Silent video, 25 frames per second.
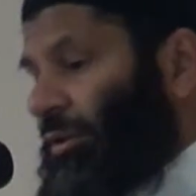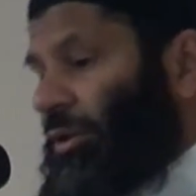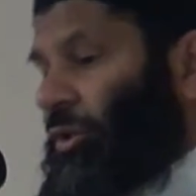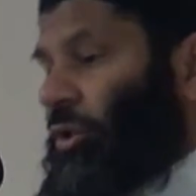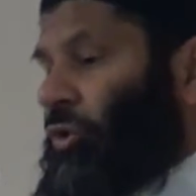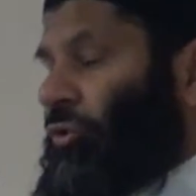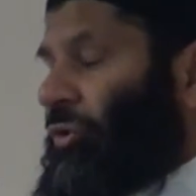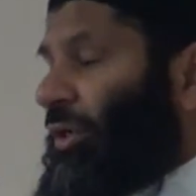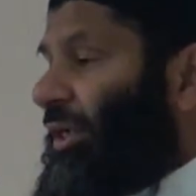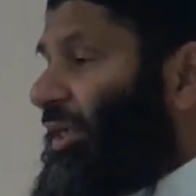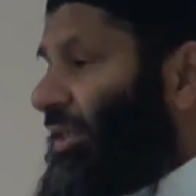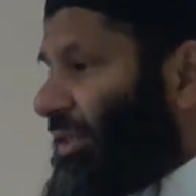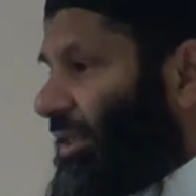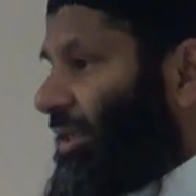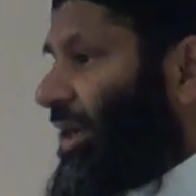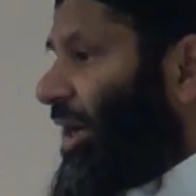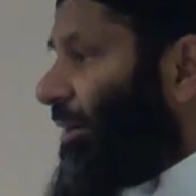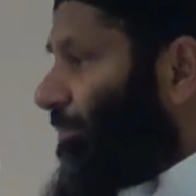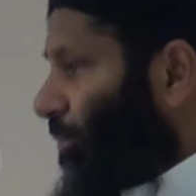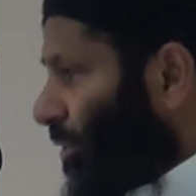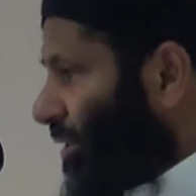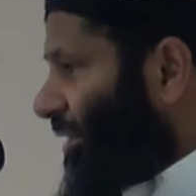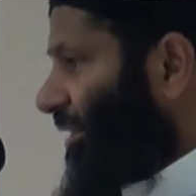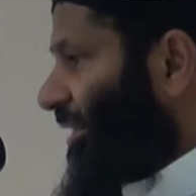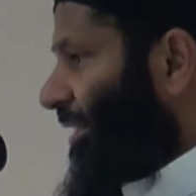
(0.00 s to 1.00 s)
The greedy
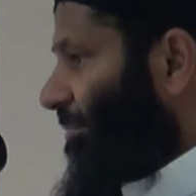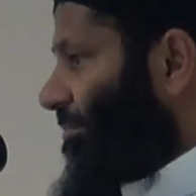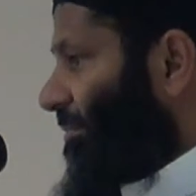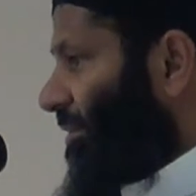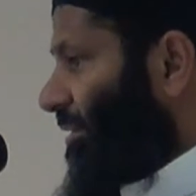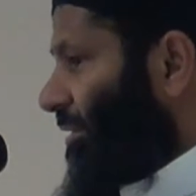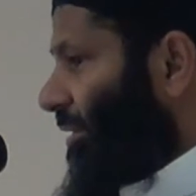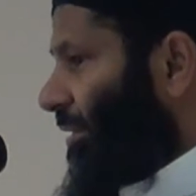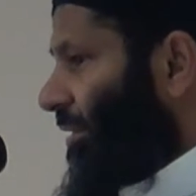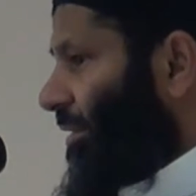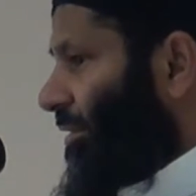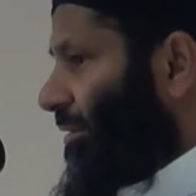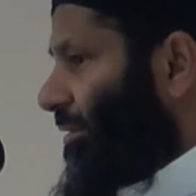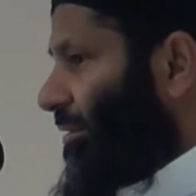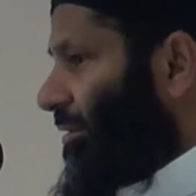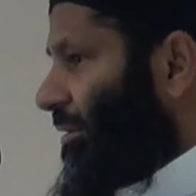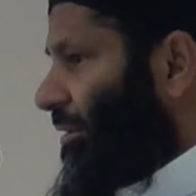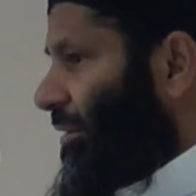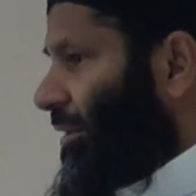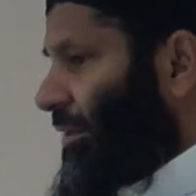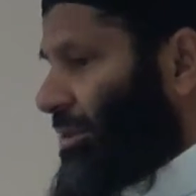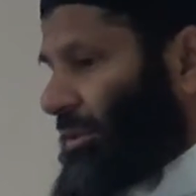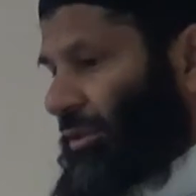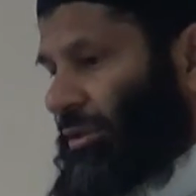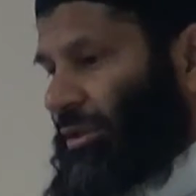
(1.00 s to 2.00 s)
are Muslims.
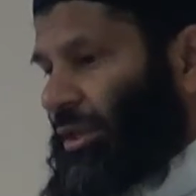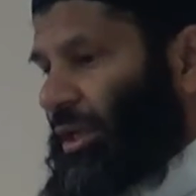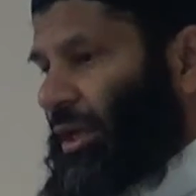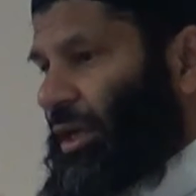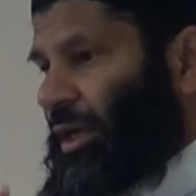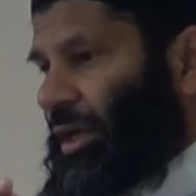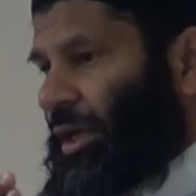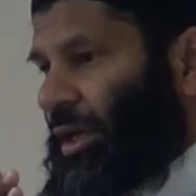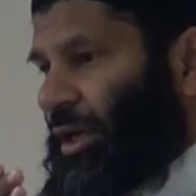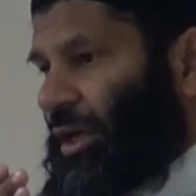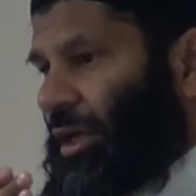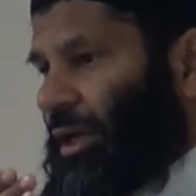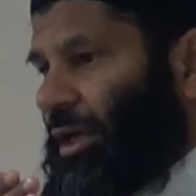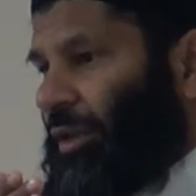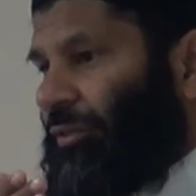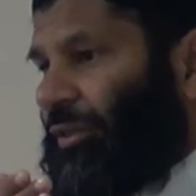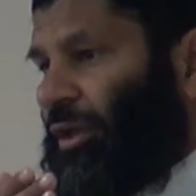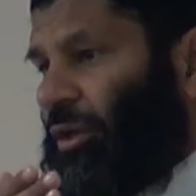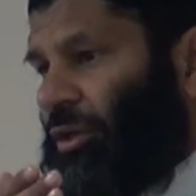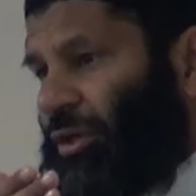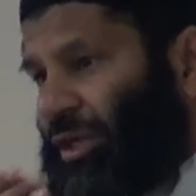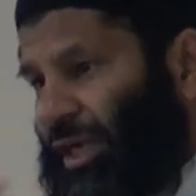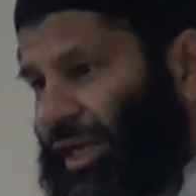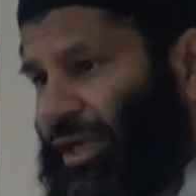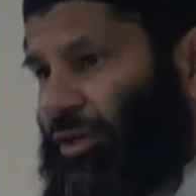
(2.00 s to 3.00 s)

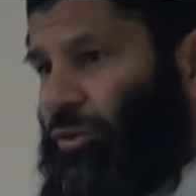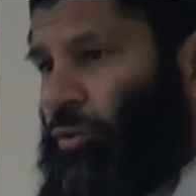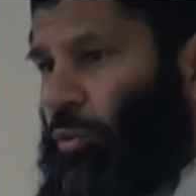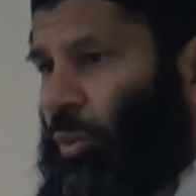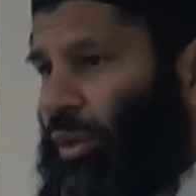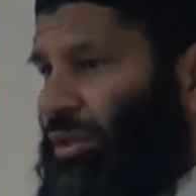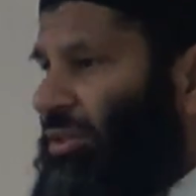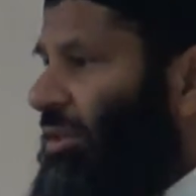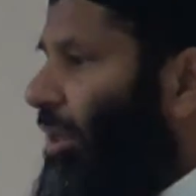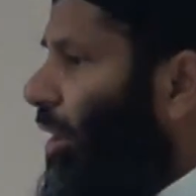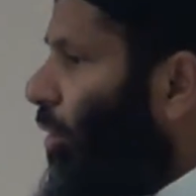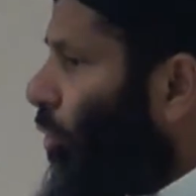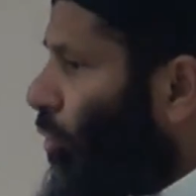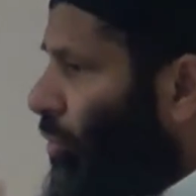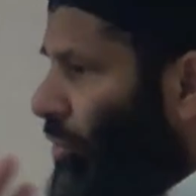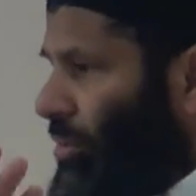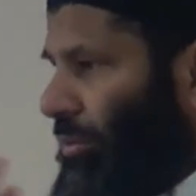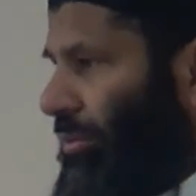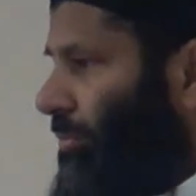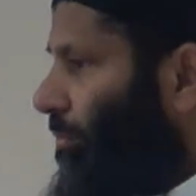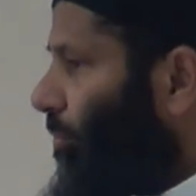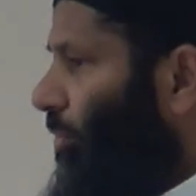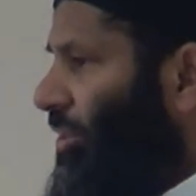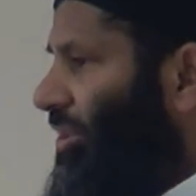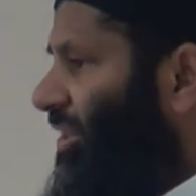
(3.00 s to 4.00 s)
The ignorant ones are
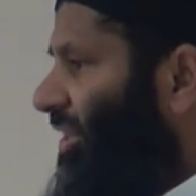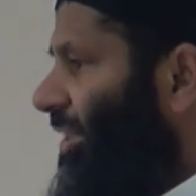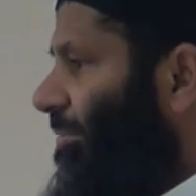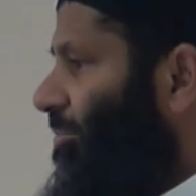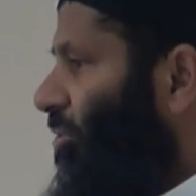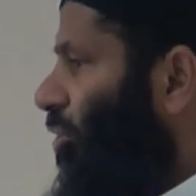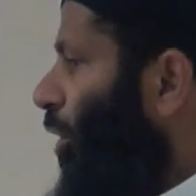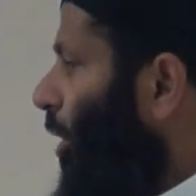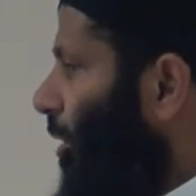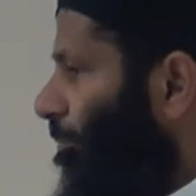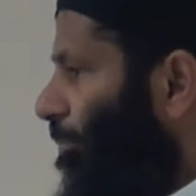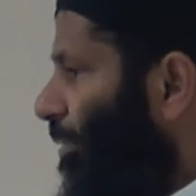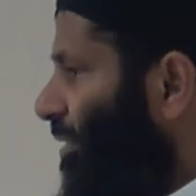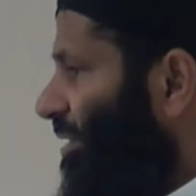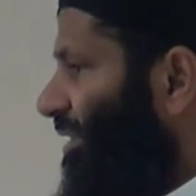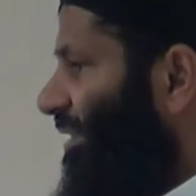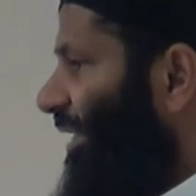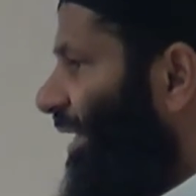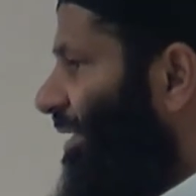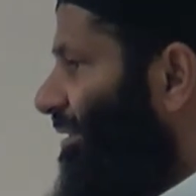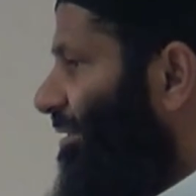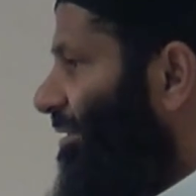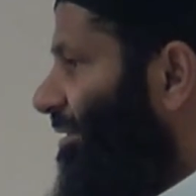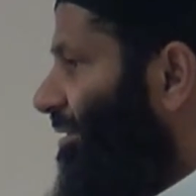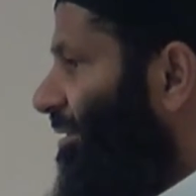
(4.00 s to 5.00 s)
Muslims, not
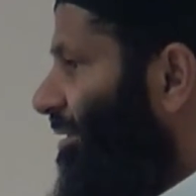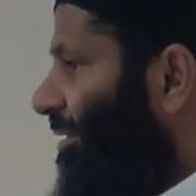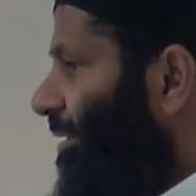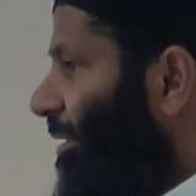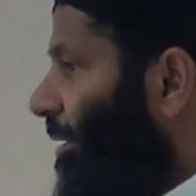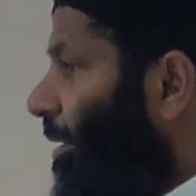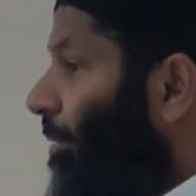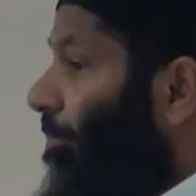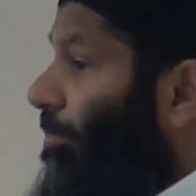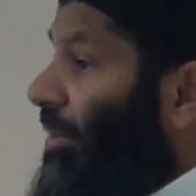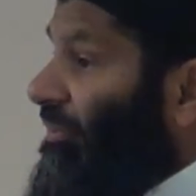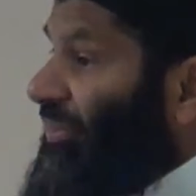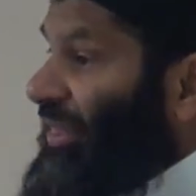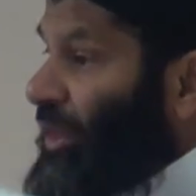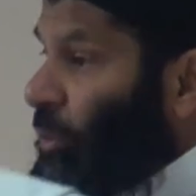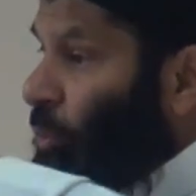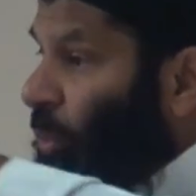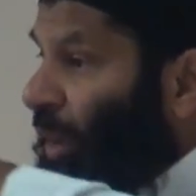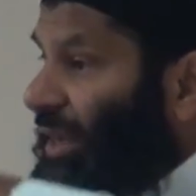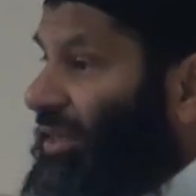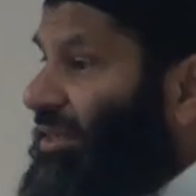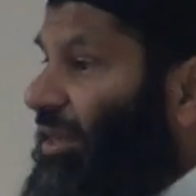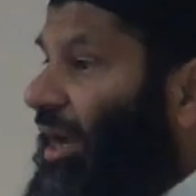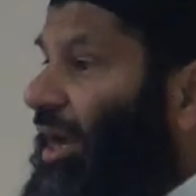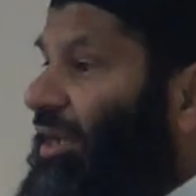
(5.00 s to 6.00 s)
apostates. But they
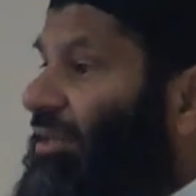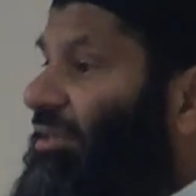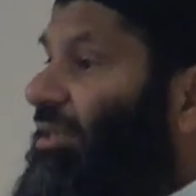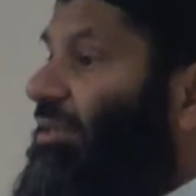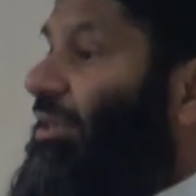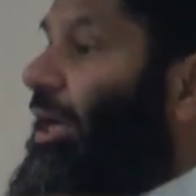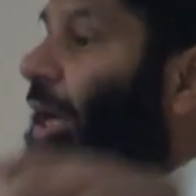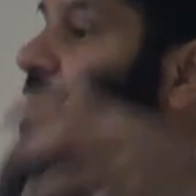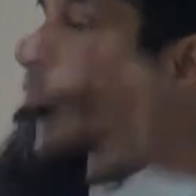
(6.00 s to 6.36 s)
went under the